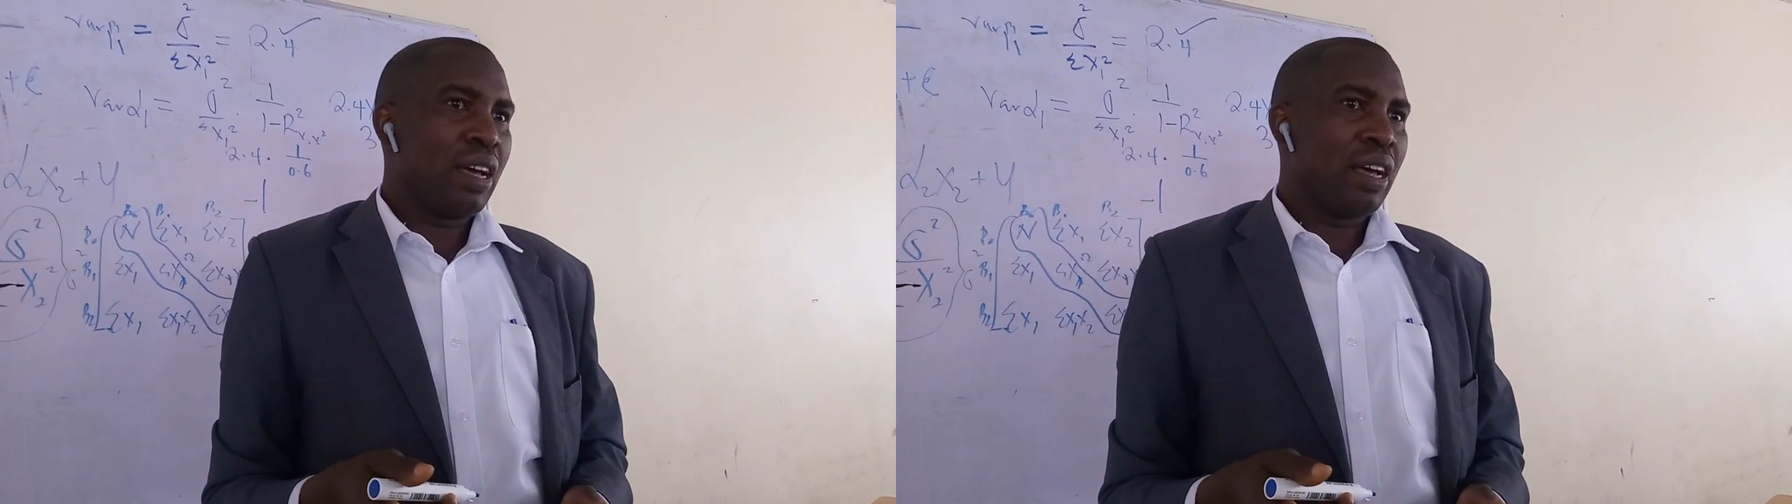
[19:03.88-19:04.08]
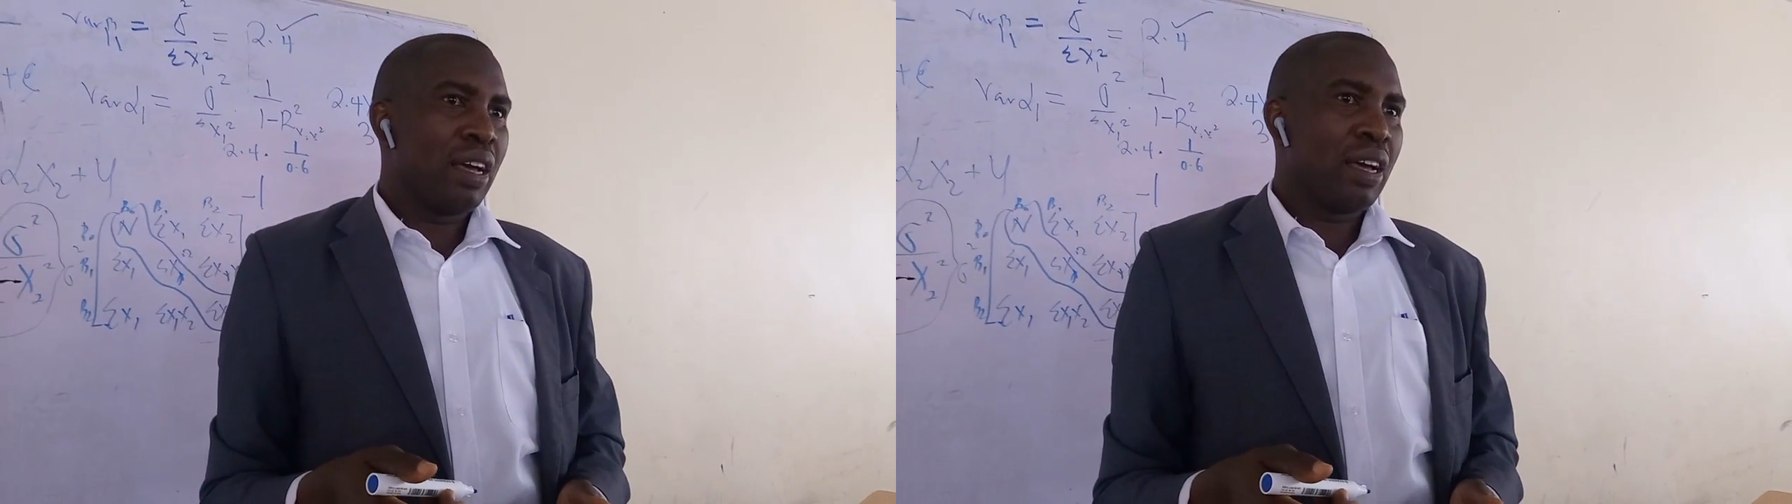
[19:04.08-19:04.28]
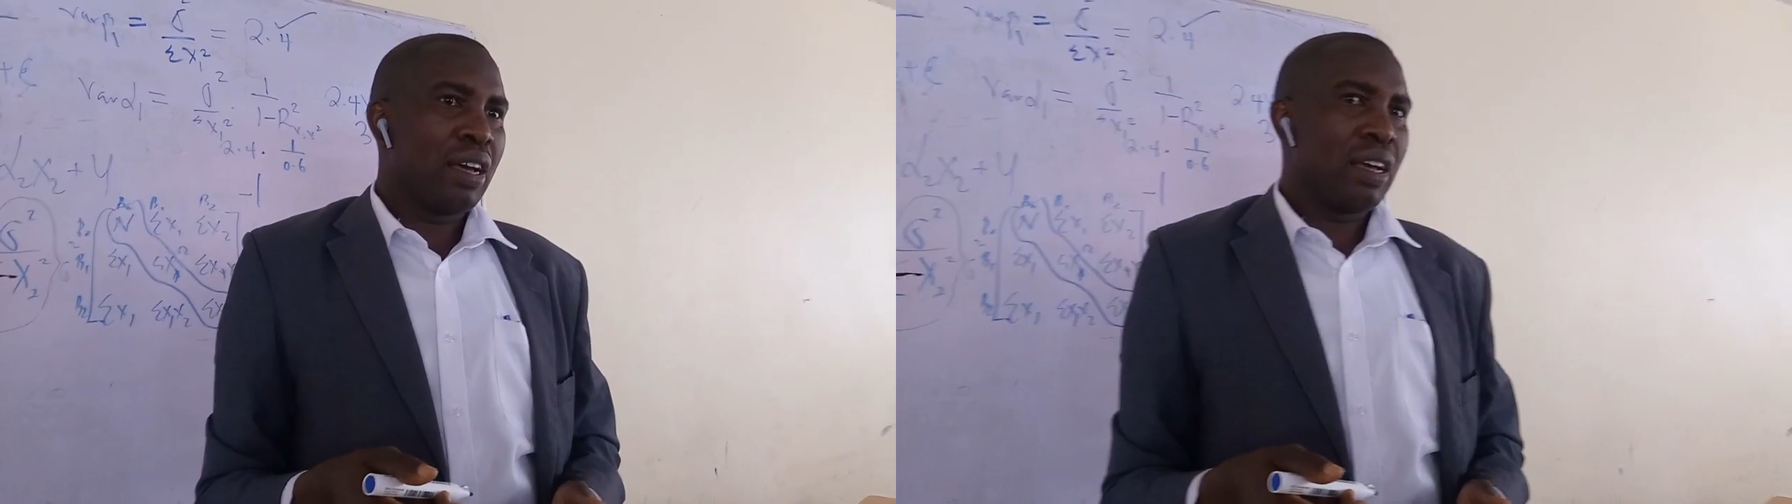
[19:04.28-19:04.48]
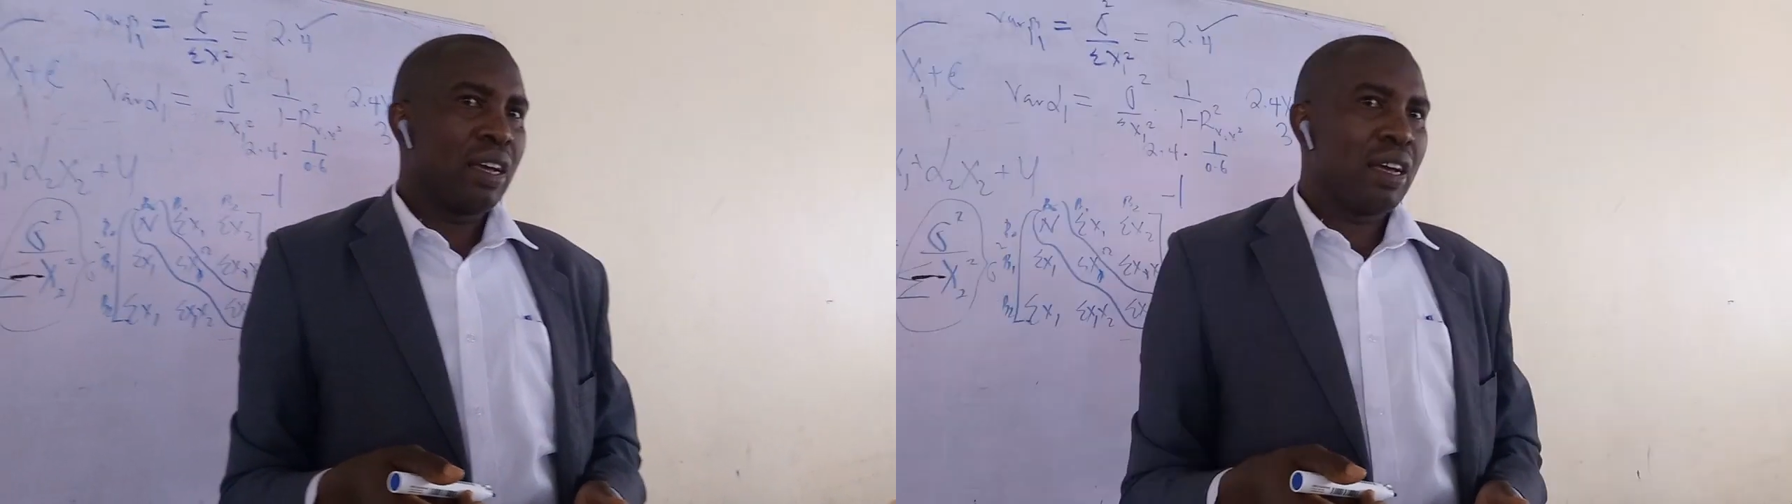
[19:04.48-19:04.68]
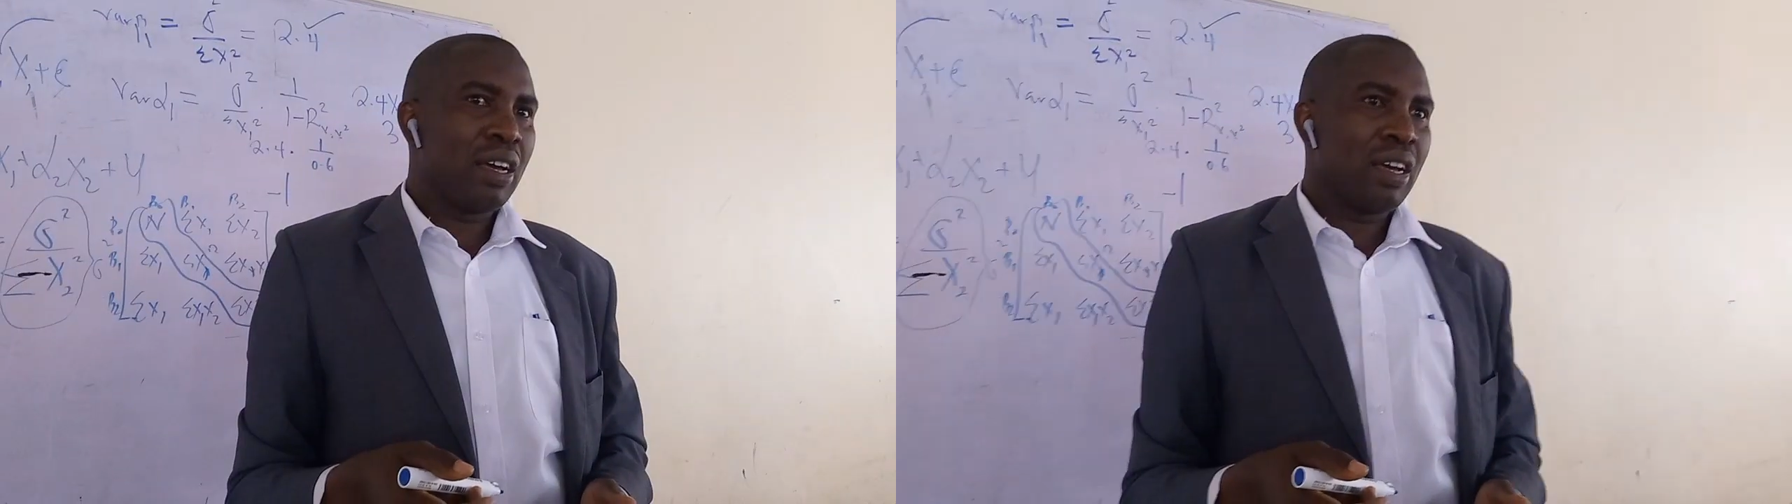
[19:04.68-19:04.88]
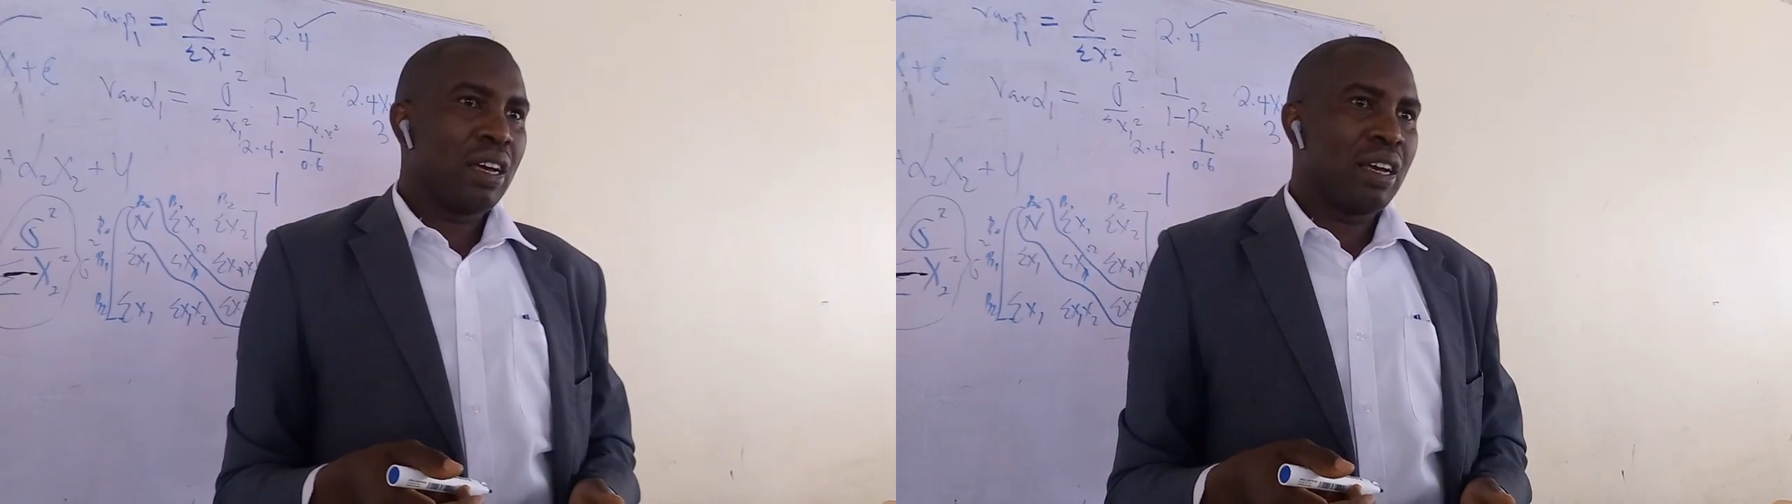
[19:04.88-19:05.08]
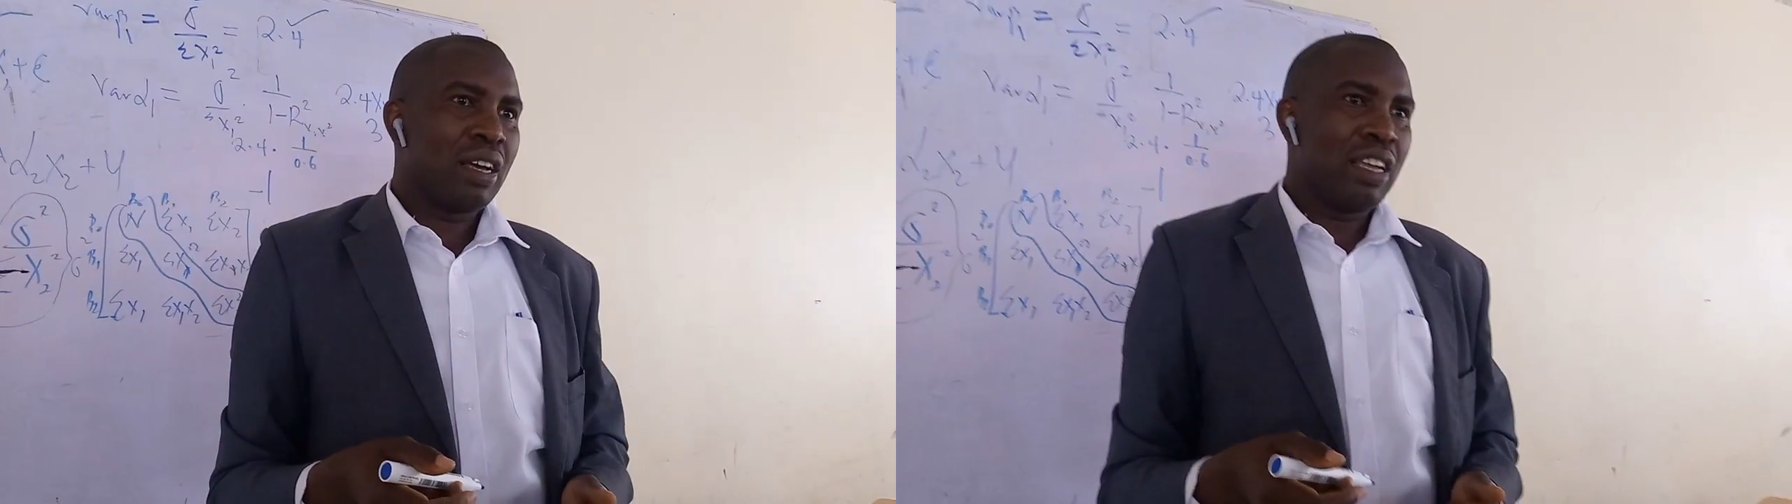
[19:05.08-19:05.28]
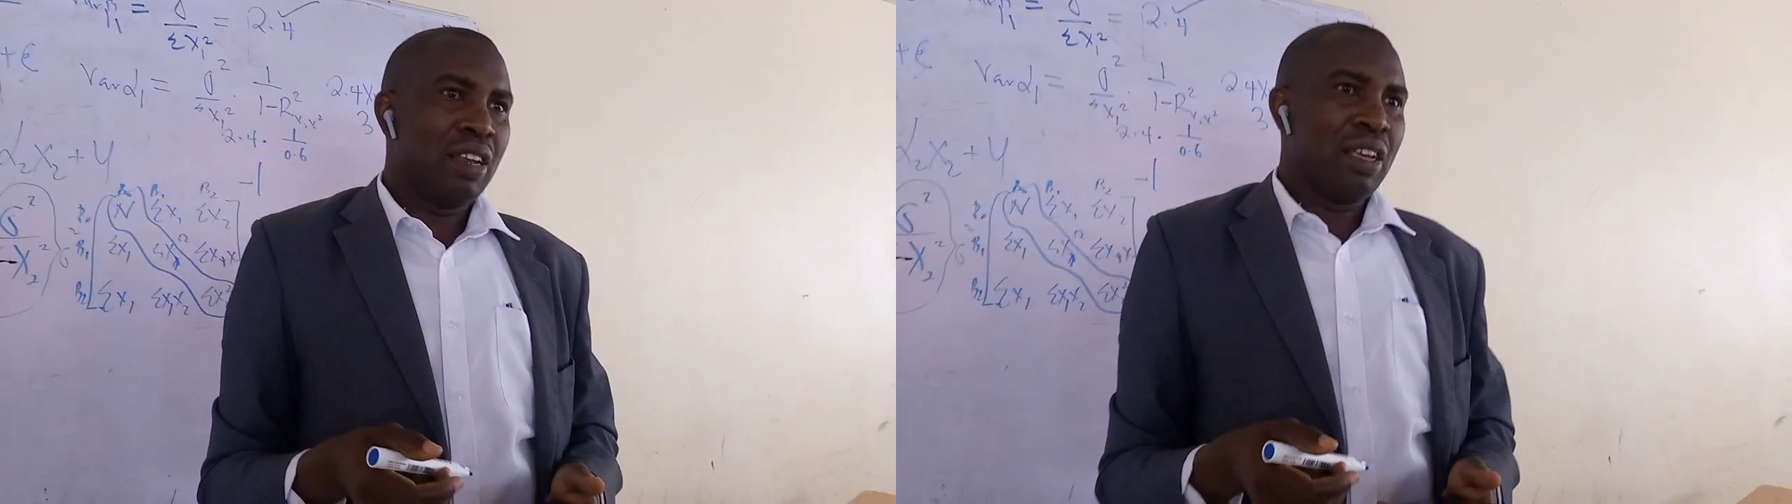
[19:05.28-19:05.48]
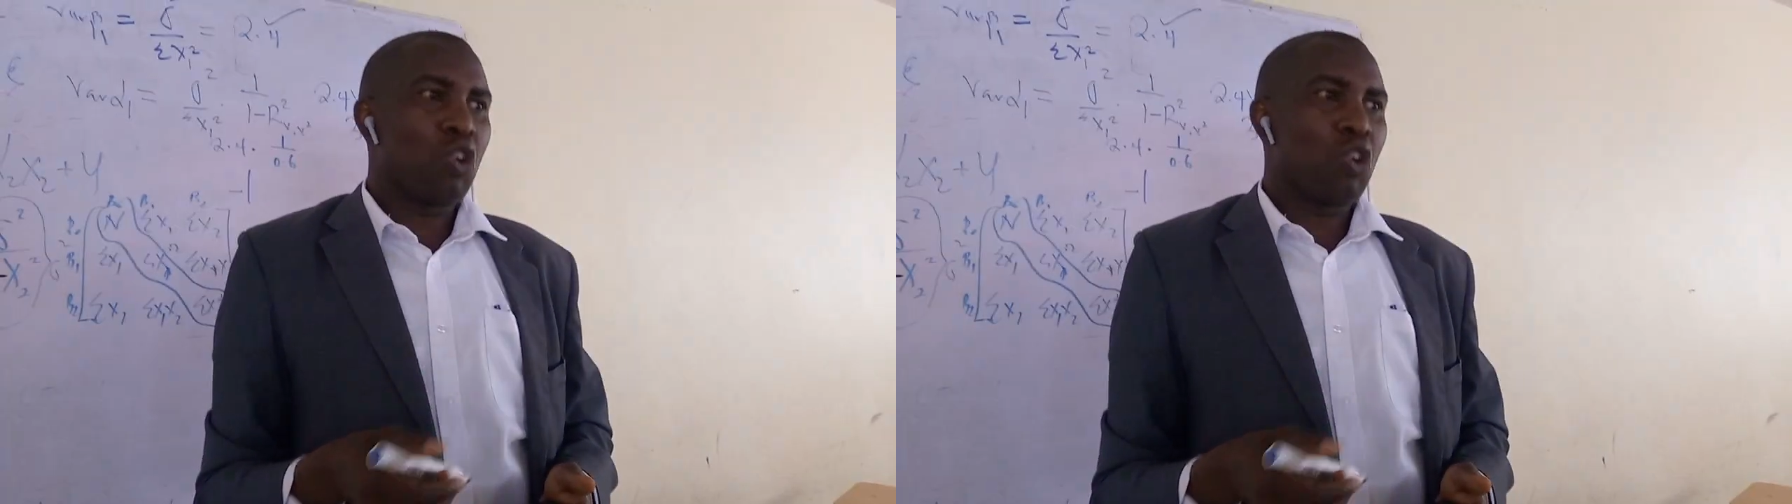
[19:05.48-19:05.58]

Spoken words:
in inference, or